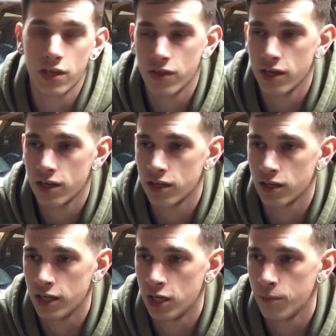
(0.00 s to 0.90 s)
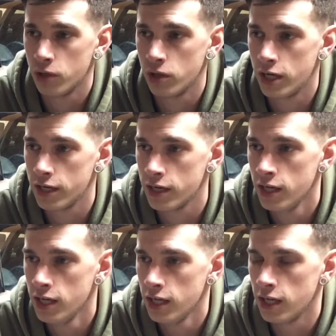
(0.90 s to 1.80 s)
I think. It'll help a lot.
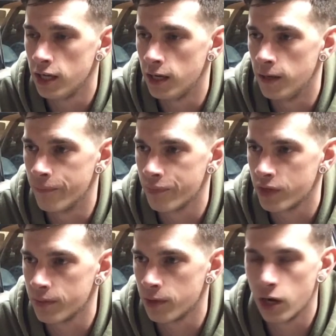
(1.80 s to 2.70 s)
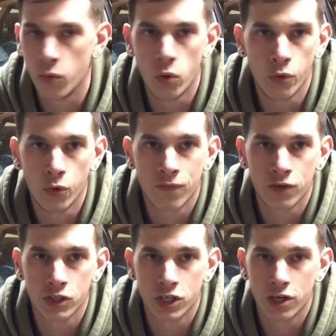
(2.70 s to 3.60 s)
Um, but I won't know
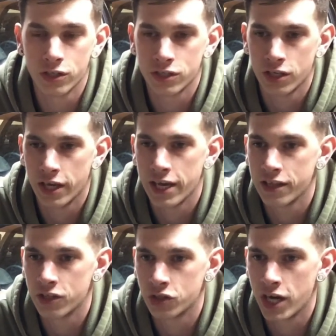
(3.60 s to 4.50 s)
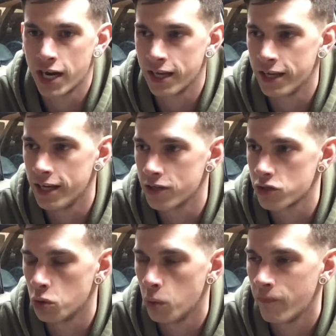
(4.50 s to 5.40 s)
for sure until I hit the track again.
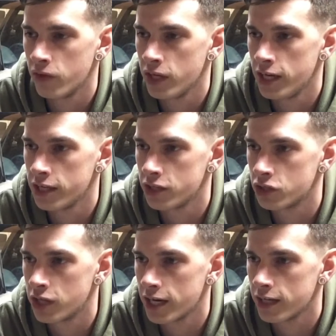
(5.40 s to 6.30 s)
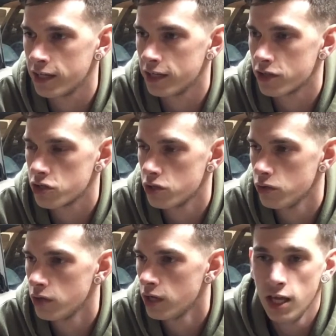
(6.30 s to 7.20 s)
So hopefully I hit the track again
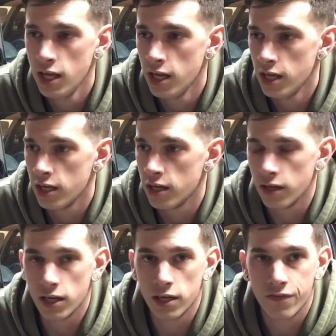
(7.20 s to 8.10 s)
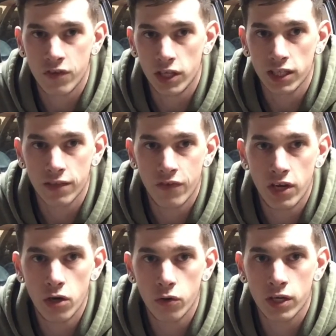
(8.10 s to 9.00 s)
soon. Uh, if you like the
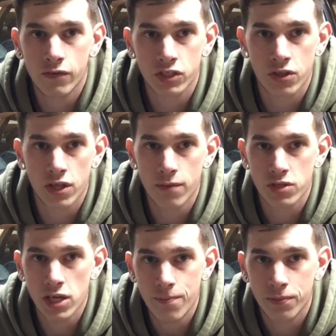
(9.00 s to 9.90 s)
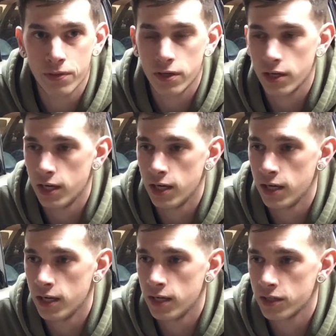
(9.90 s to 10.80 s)
video, give us a thumbs up.
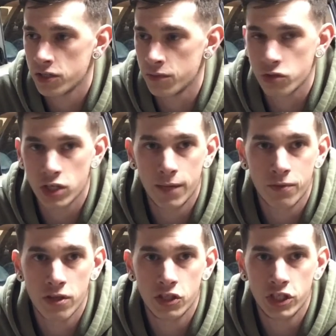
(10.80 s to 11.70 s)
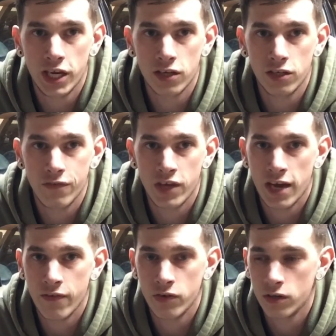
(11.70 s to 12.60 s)
Uh, subscribe to the channel if you
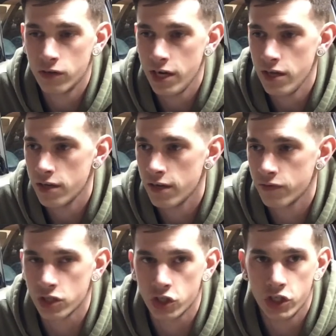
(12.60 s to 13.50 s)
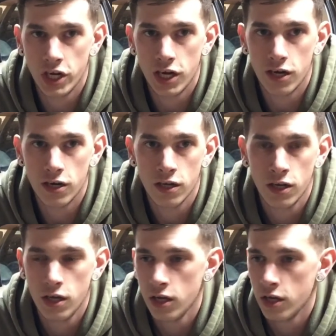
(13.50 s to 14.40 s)
haven't already. Give us a share.
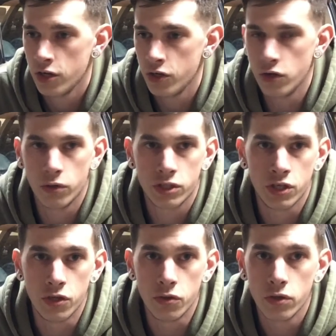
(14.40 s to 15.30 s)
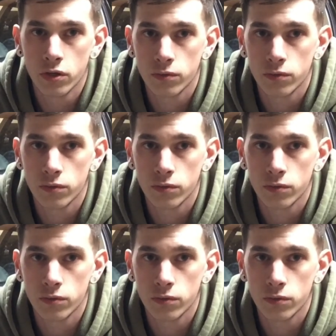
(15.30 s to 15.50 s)
You know what to do.